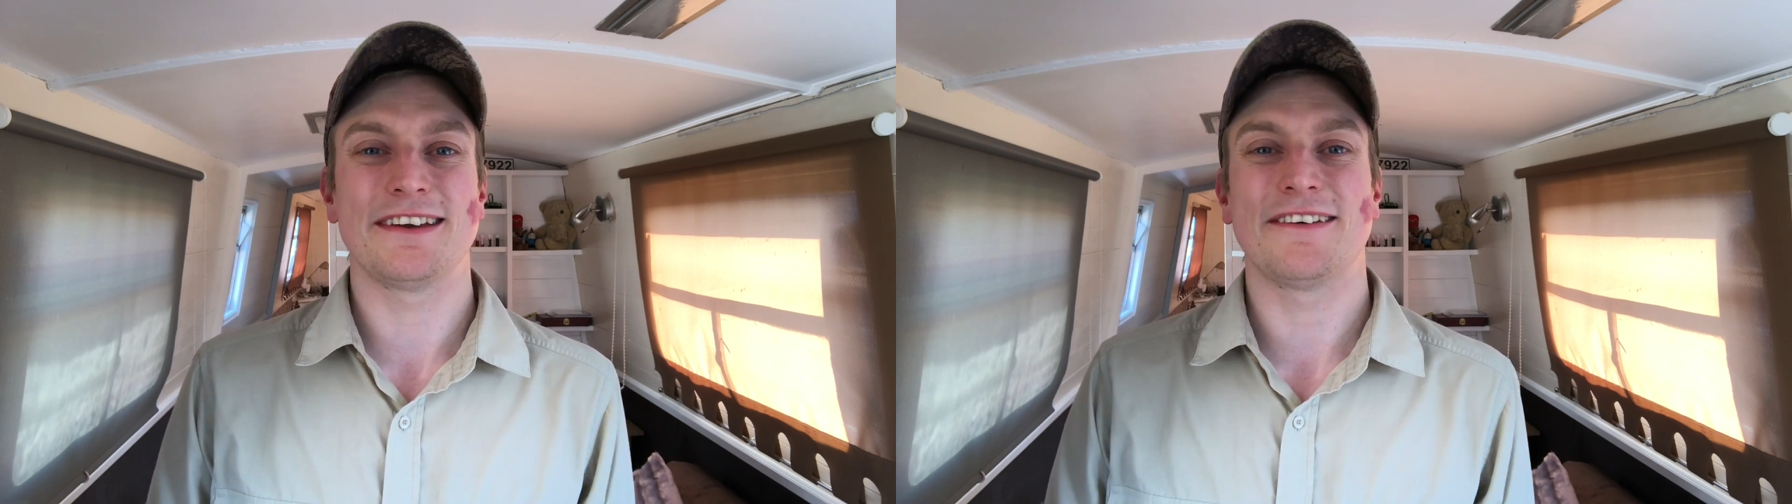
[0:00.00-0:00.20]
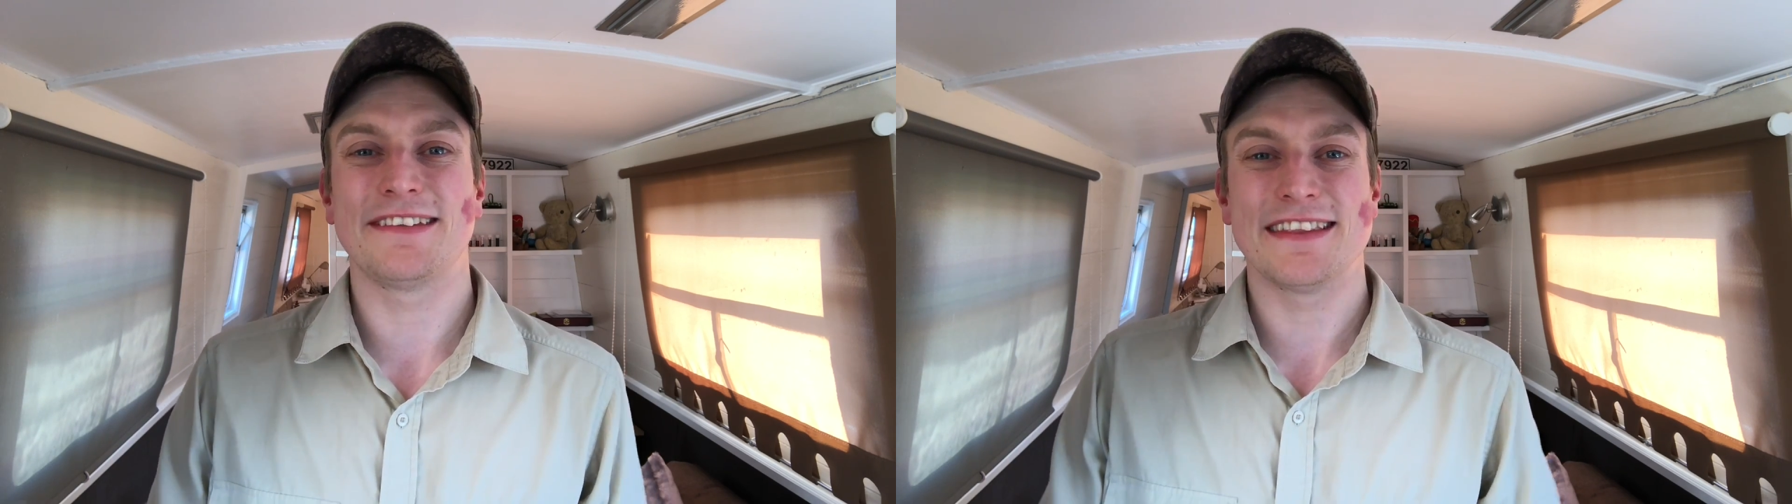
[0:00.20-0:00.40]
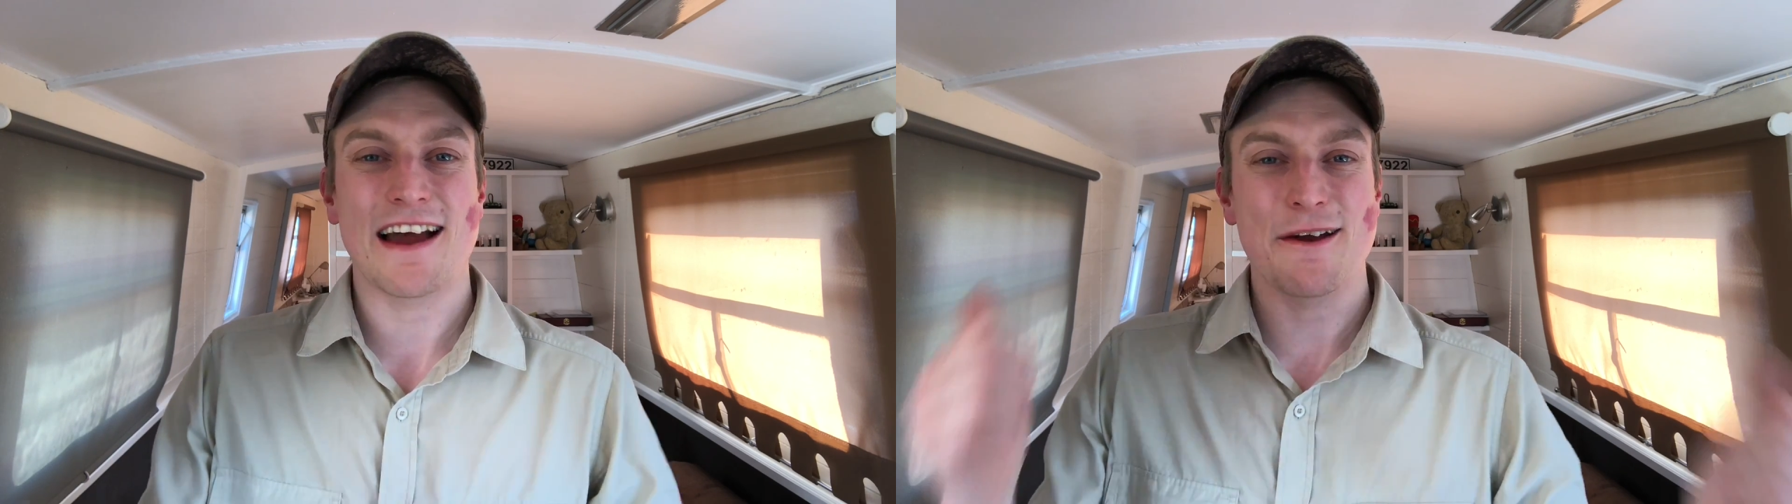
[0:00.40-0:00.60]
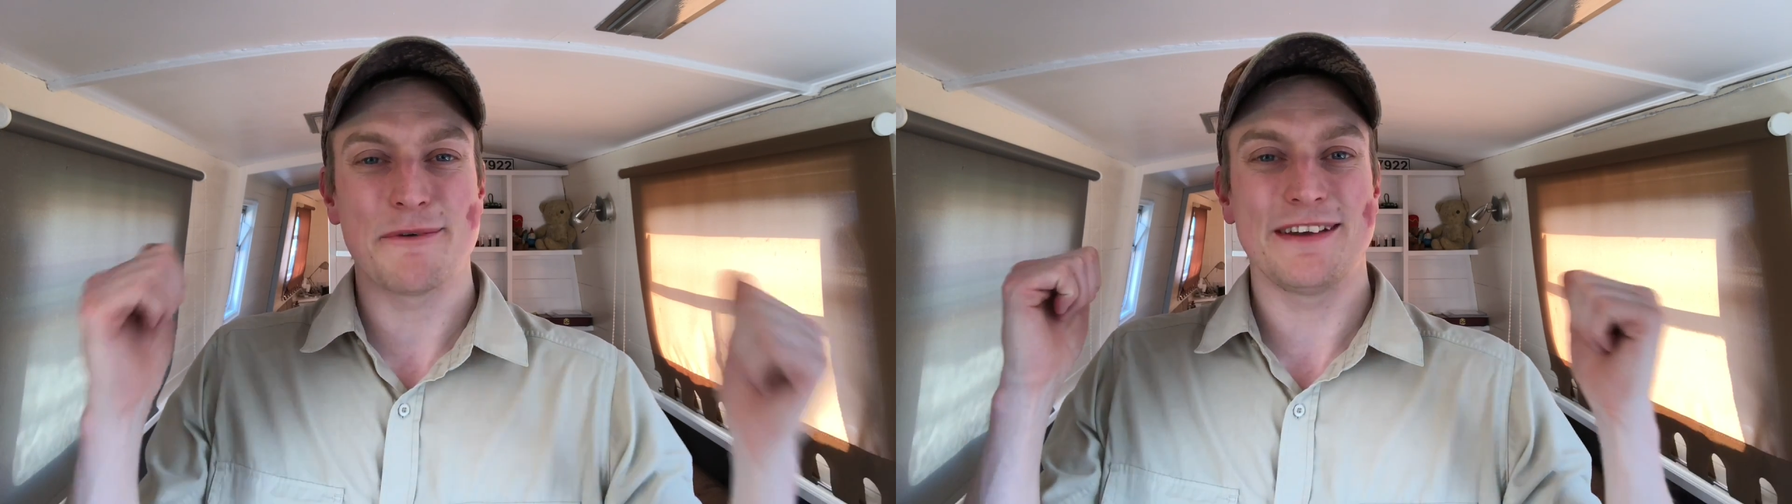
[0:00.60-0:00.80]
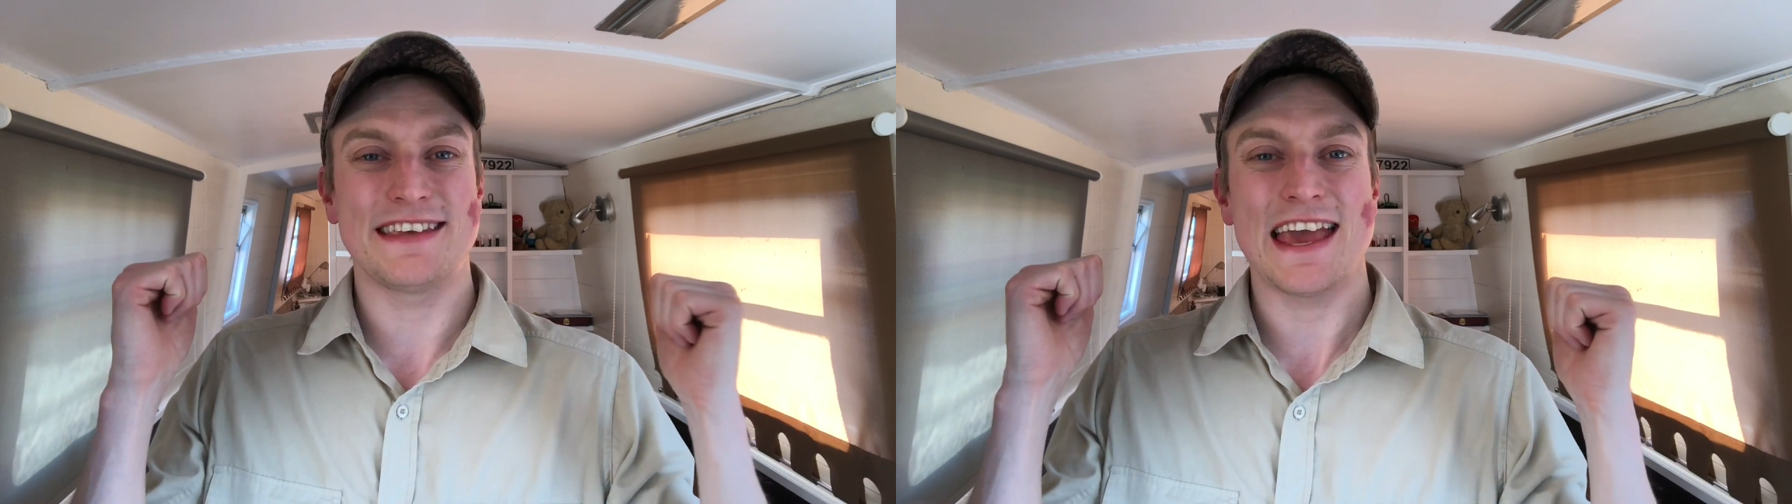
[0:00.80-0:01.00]
good old
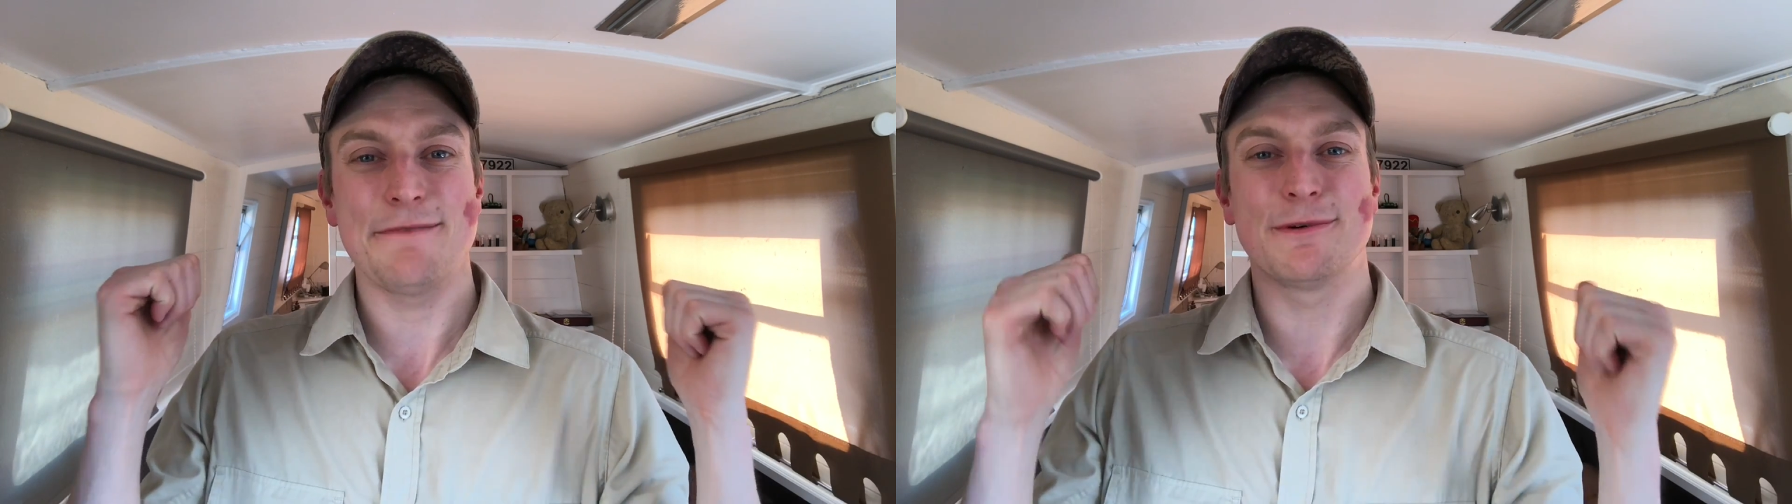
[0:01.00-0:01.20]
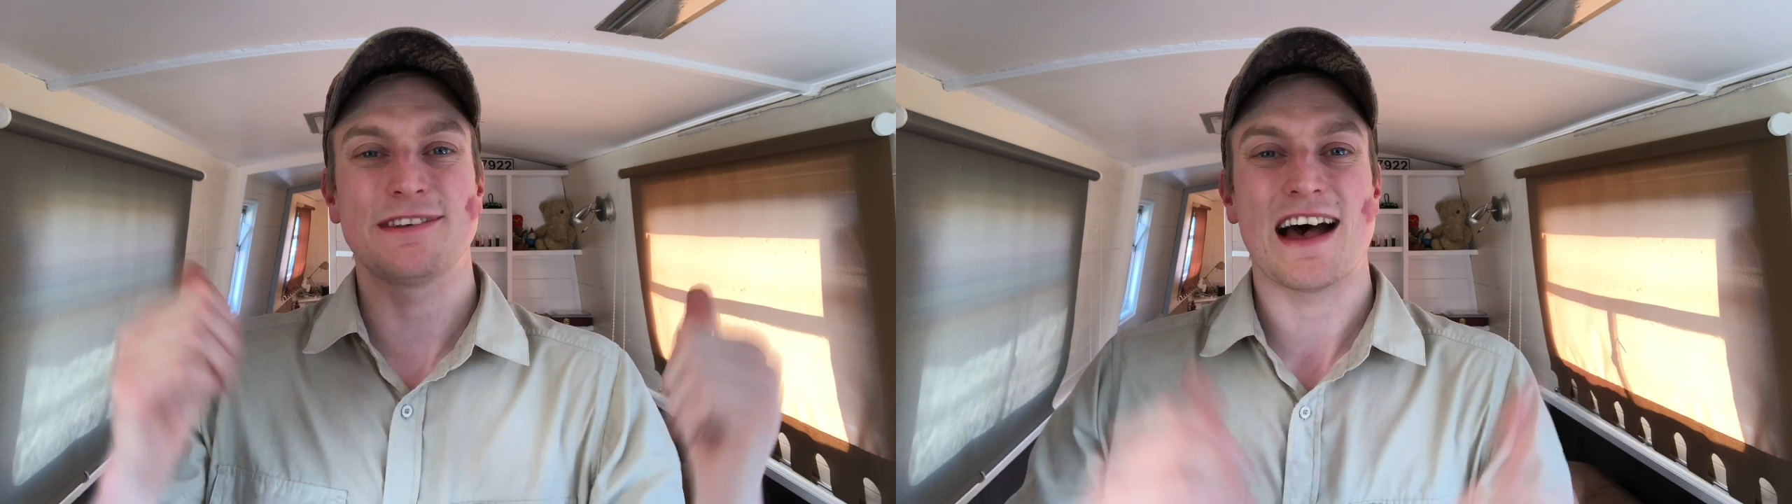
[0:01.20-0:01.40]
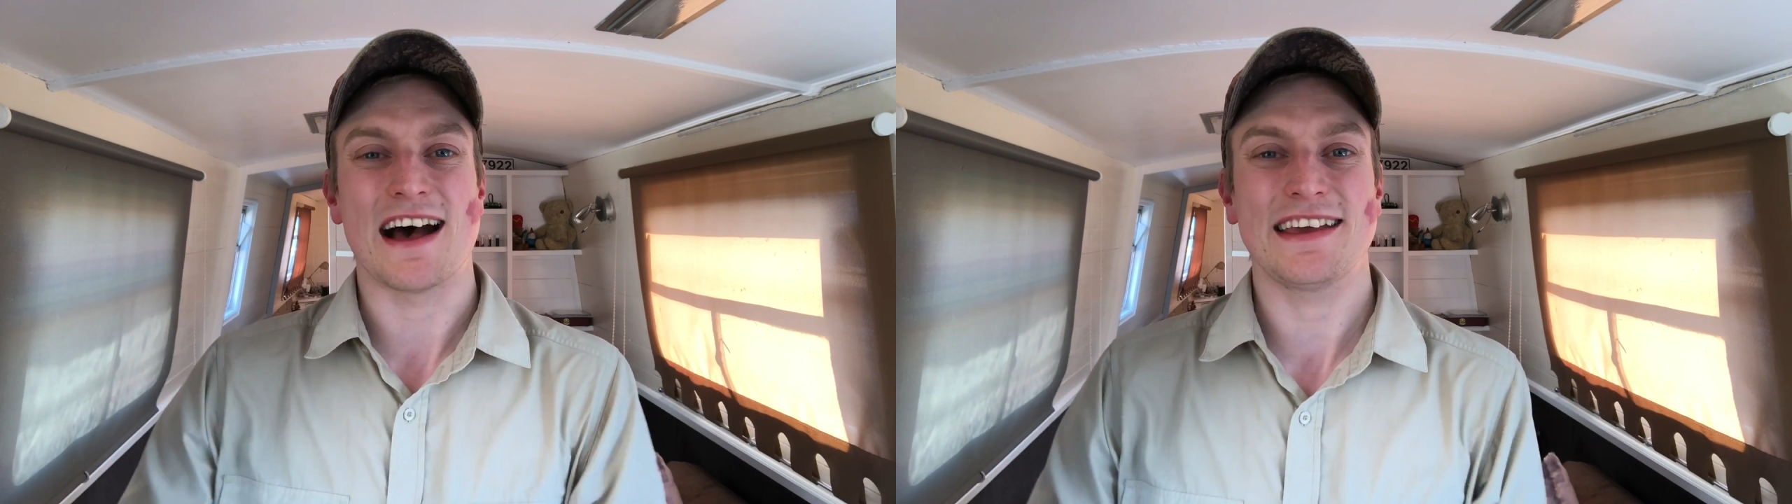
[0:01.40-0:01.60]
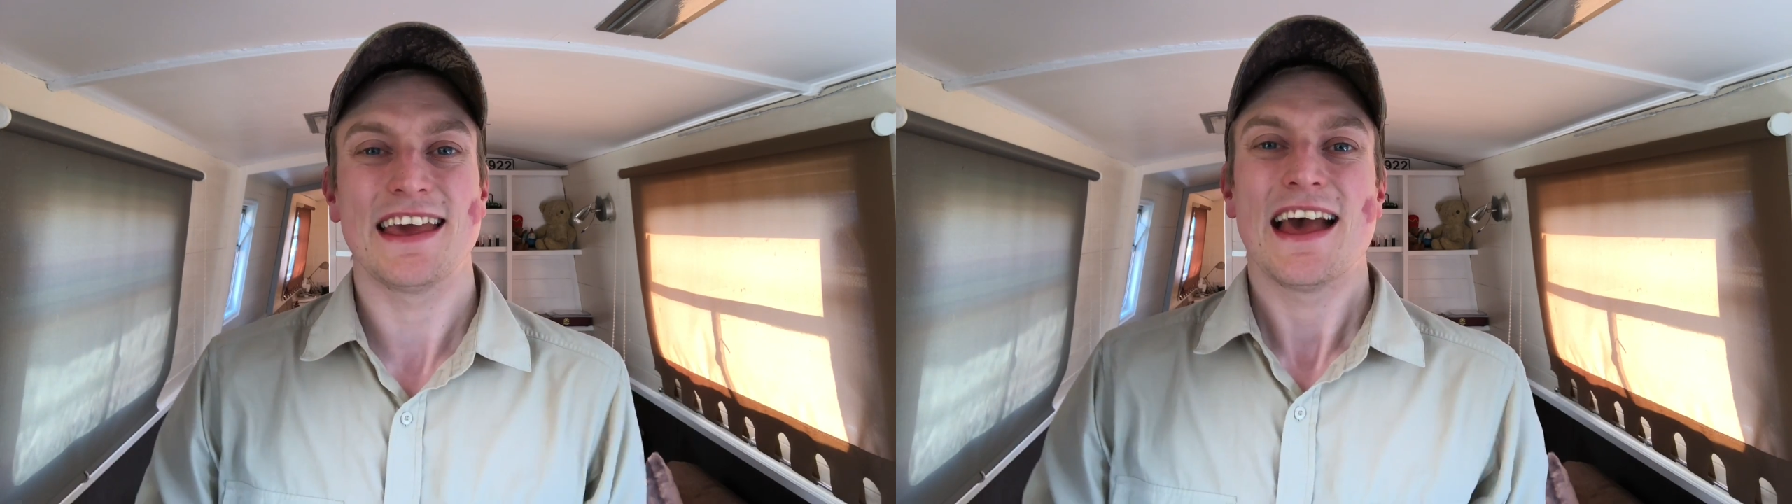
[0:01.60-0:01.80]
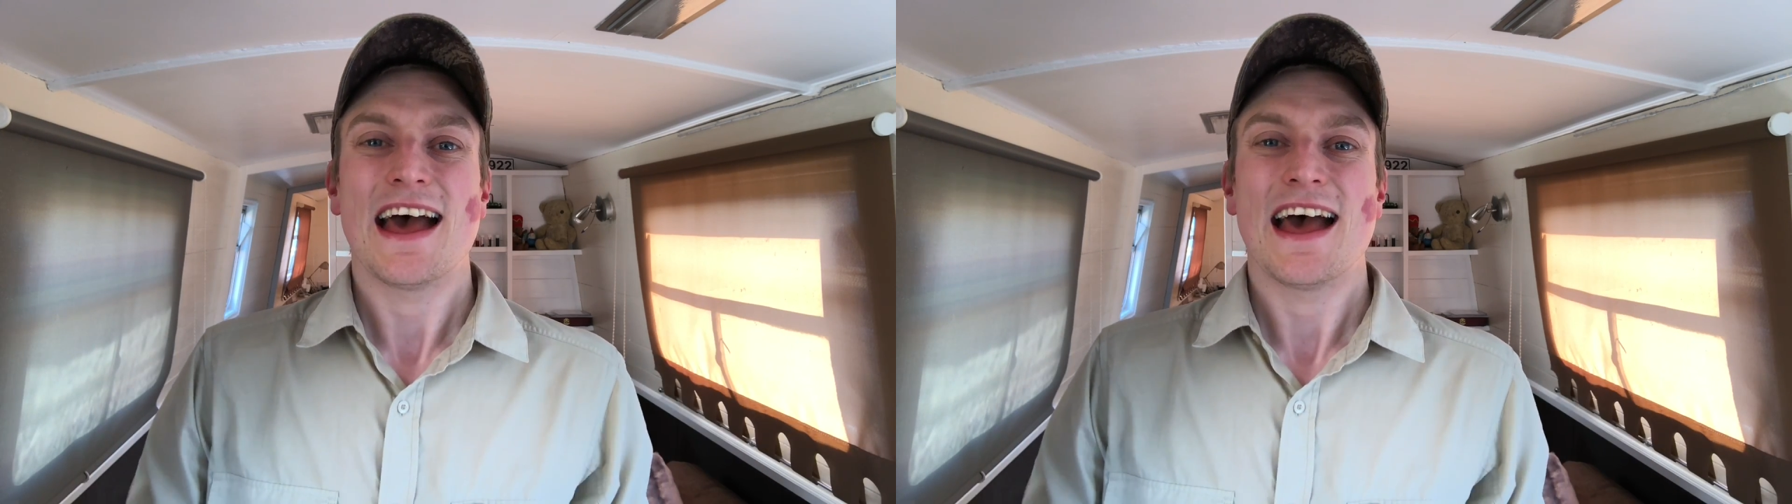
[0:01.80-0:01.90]
narrowboat Abel's Ark.